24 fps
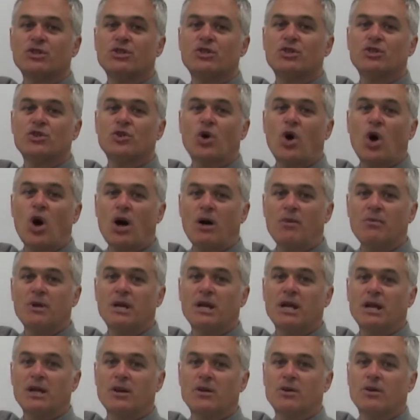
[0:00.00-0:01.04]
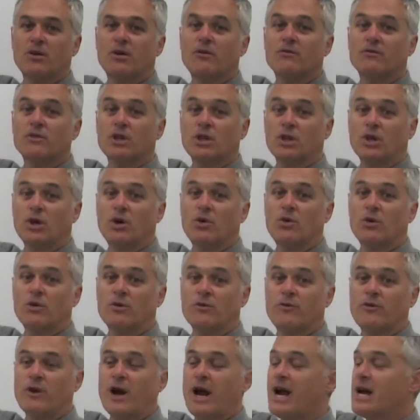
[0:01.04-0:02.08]
the denominator of the lower
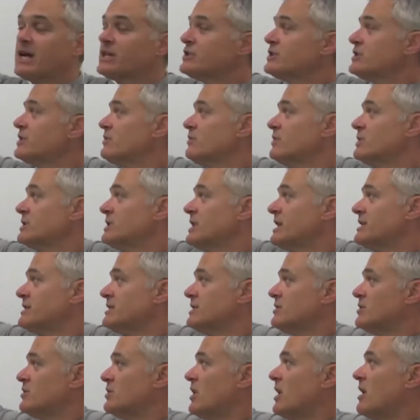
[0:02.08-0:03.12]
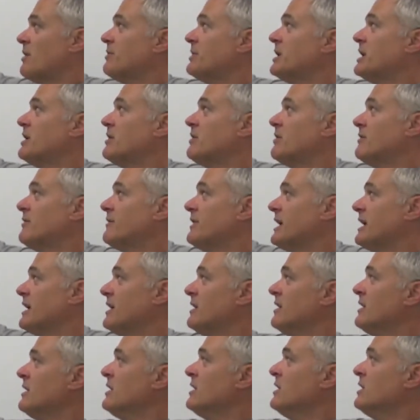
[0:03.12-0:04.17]
fraction, which has a denominator of
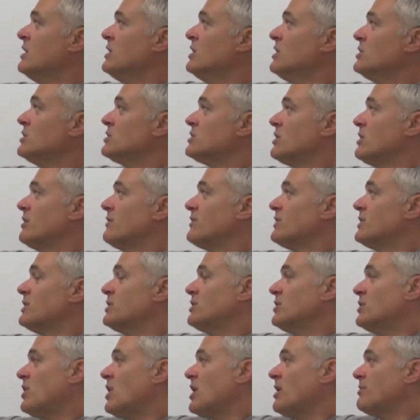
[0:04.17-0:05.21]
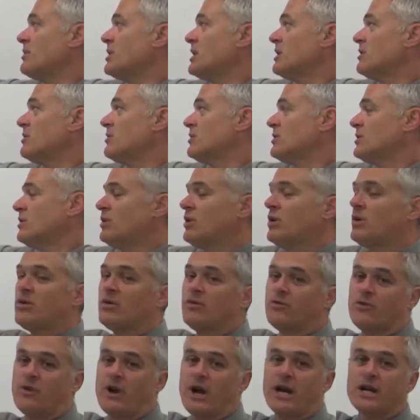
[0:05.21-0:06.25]
eight. So if the denominator in the
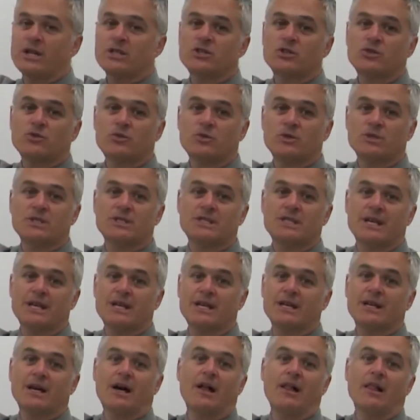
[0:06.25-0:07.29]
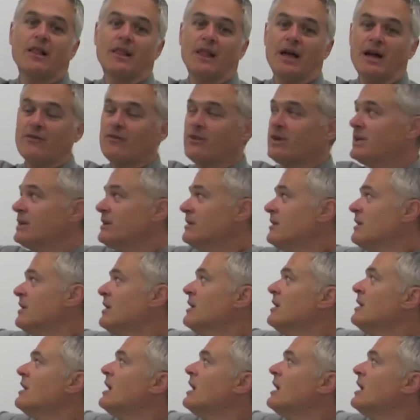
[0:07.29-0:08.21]
lower fraction was, say, eleven,